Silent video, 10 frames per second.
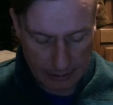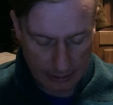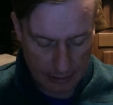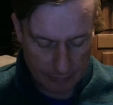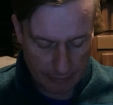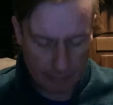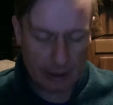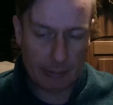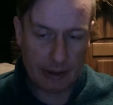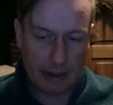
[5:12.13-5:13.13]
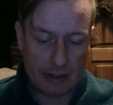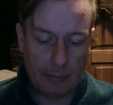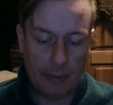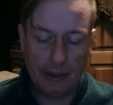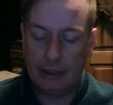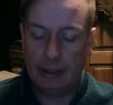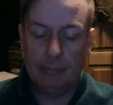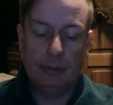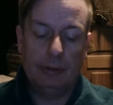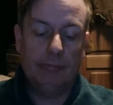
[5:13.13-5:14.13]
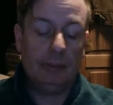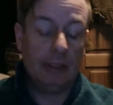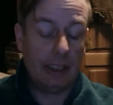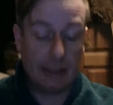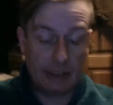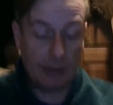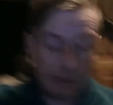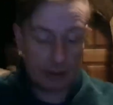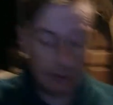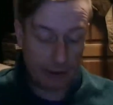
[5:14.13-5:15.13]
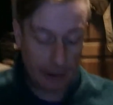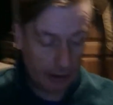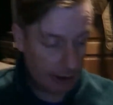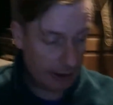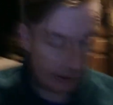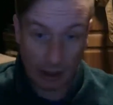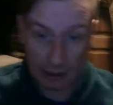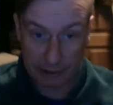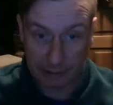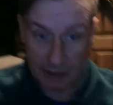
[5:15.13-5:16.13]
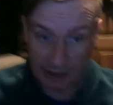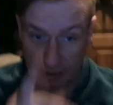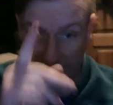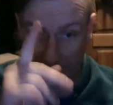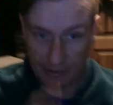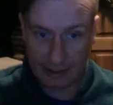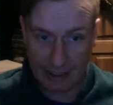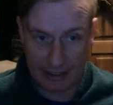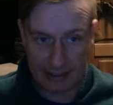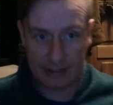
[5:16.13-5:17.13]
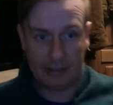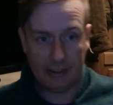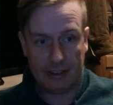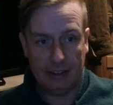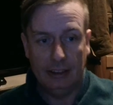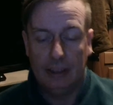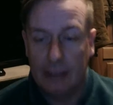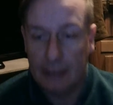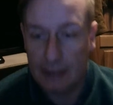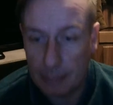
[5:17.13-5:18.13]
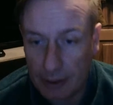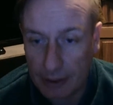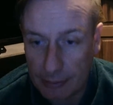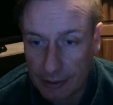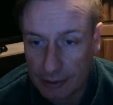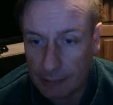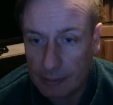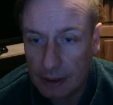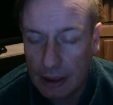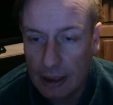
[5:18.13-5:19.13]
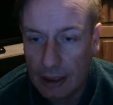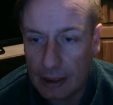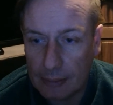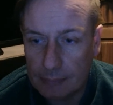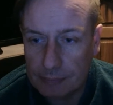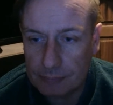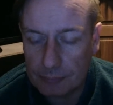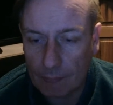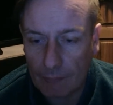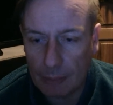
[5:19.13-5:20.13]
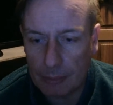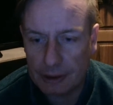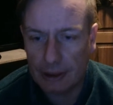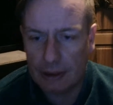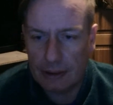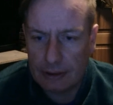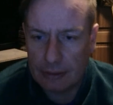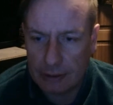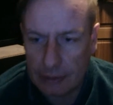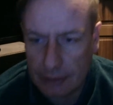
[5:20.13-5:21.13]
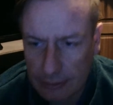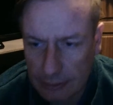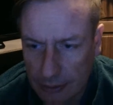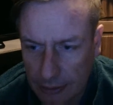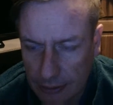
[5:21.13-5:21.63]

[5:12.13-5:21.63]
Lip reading: So yeah, I found that a bit disappointing, but it's a good story. The costumes in it are fantastic, guys. Keep an eye out on them. But yeah, it's good. It's good.